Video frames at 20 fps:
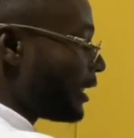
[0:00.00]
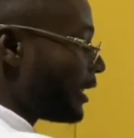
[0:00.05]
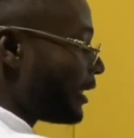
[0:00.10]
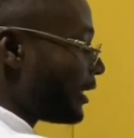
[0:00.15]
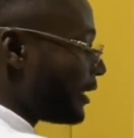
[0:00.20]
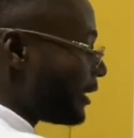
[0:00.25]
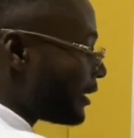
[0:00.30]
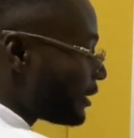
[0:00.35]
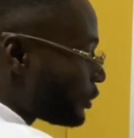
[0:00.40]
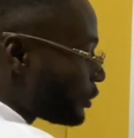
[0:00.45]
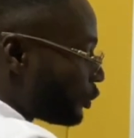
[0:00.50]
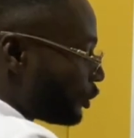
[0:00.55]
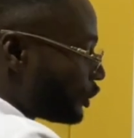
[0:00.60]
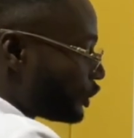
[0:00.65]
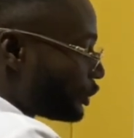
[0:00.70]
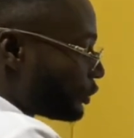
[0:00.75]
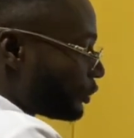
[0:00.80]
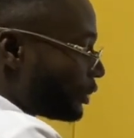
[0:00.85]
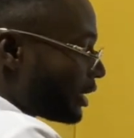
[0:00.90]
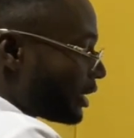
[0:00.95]
in this
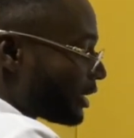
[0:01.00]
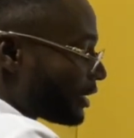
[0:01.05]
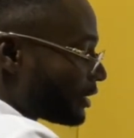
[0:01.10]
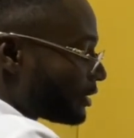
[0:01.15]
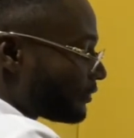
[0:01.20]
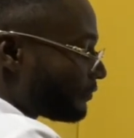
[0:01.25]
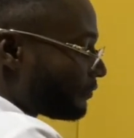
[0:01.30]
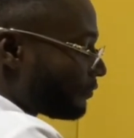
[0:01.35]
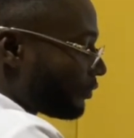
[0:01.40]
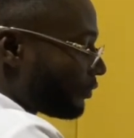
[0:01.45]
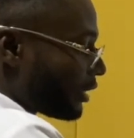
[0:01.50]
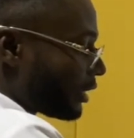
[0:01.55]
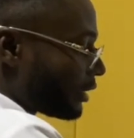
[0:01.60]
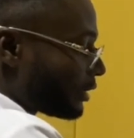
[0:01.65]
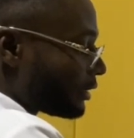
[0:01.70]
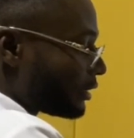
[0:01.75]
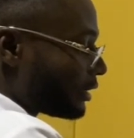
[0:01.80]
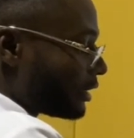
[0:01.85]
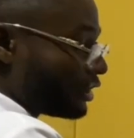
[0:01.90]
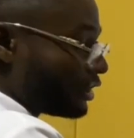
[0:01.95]
ratio,
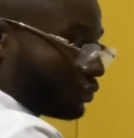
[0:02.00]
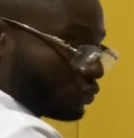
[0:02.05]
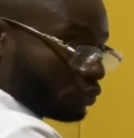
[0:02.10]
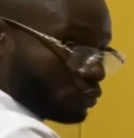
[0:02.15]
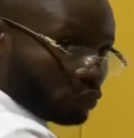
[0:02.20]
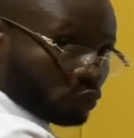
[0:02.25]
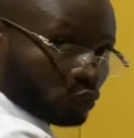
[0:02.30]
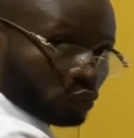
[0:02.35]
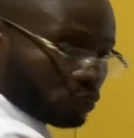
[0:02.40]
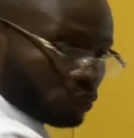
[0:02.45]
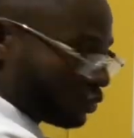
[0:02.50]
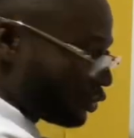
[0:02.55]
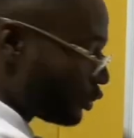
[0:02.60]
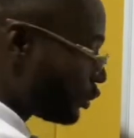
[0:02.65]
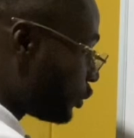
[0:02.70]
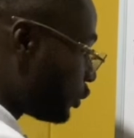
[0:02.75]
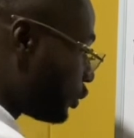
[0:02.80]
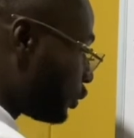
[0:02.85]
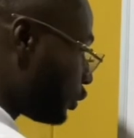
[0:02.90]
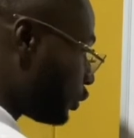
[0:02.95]
-1:2.
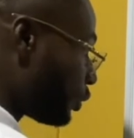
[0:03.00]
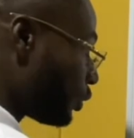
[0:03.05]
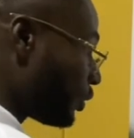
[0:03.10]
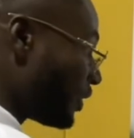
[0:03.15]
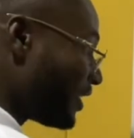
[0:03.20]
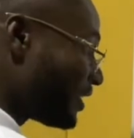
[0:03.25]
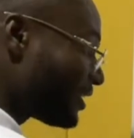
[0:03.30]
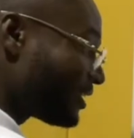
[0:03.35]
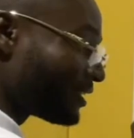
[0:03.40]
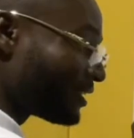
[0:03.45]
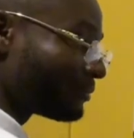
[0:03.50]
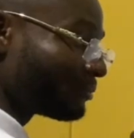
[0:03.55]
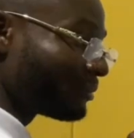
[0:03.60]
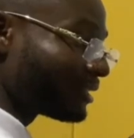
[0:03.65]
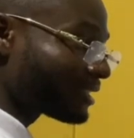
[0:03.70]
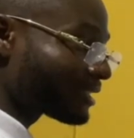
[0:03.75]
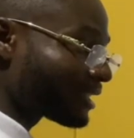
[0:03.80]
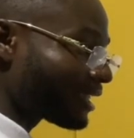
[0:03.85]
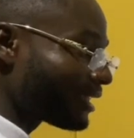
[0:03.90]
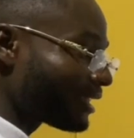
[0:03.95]
So this is
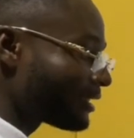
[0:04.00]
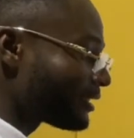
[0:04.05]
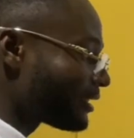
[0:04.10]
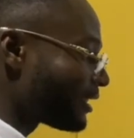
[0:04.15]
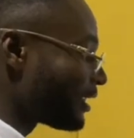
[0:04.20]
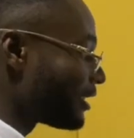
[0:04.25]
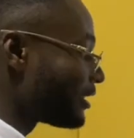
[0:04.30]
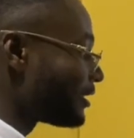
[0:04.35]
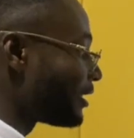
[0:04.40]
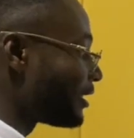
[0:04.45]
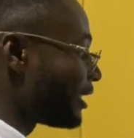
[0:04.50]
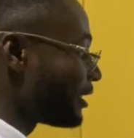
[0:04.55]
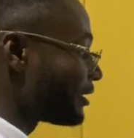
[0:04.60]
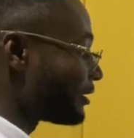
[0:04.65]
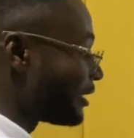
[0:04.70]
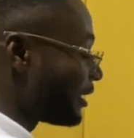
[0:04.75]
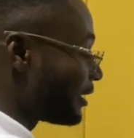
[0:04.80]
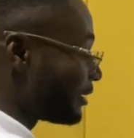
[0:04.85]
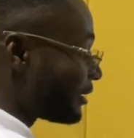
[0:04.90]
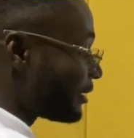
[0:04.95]
basically telling us
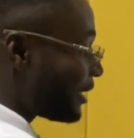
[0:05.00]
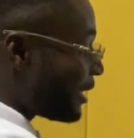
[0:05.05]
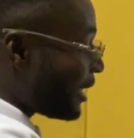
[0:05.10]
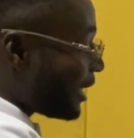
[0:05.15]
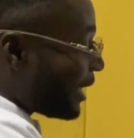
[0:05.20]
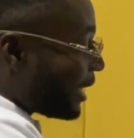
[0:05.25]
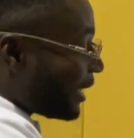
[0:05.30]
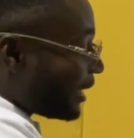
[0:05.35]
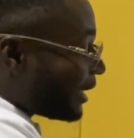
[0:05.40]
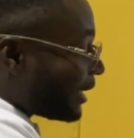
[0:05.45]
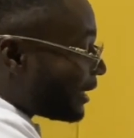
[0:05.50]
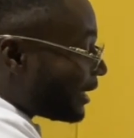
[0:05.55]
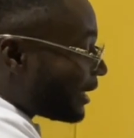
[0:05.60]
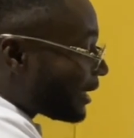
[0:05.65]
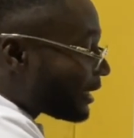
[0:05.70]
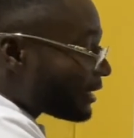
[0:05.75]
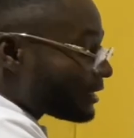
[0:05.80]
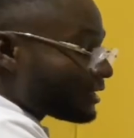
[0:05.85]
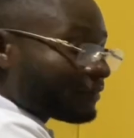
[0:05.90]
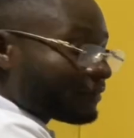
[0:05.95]
that the
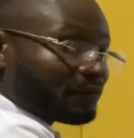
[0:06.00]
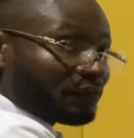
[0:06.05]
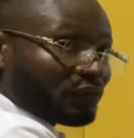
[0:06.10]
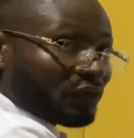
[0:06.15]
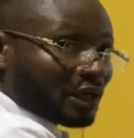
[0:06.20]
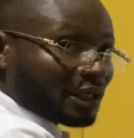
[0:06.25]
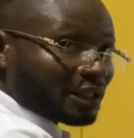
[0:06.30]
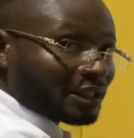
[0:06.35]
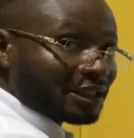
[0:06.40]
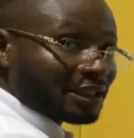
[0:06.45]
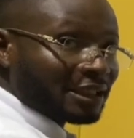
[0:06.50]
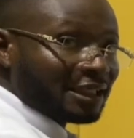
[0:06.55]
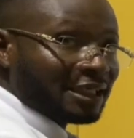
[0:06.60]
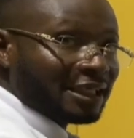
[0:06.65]
-1,